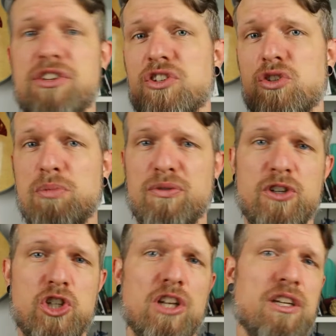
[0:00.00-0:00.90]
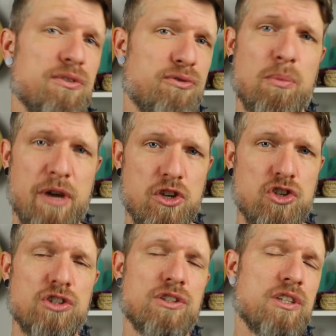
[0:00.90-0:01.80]
the superficial
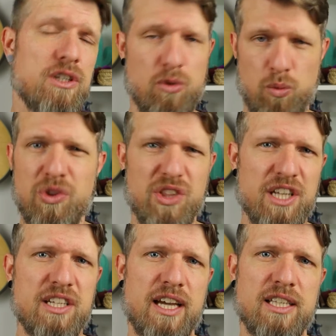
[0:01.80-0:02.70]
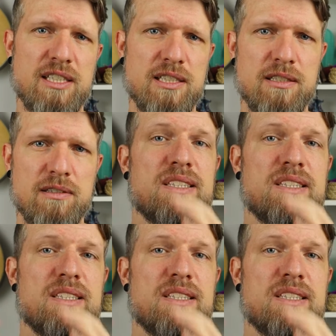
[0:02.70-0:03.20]
information within a text.